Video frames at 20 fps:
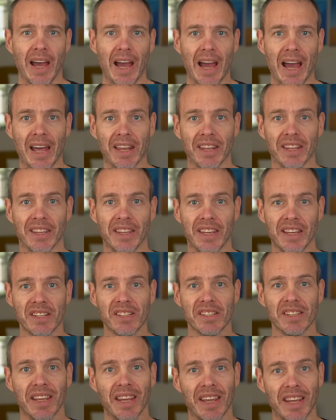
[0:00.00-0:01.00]
And
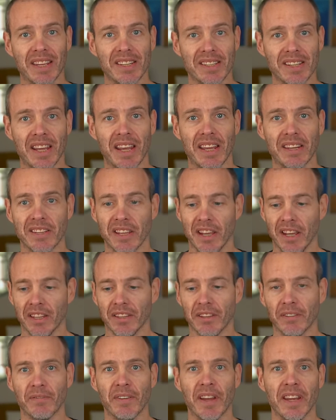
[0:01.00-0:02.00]
this is it.
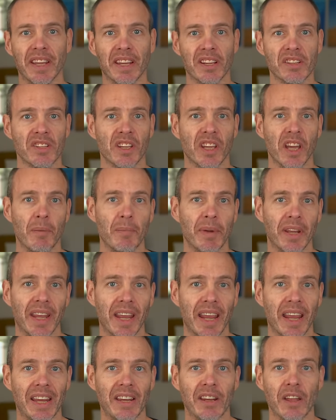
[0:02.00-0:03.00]
The Fenix coming
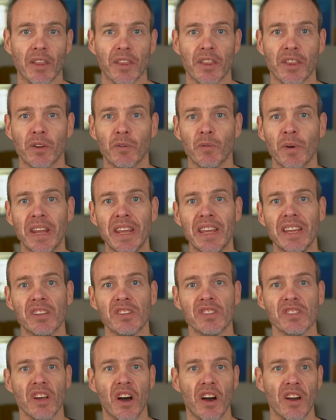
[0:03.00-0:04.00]
in three
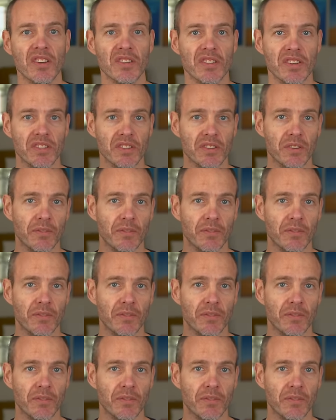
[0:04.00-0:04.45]
sizes: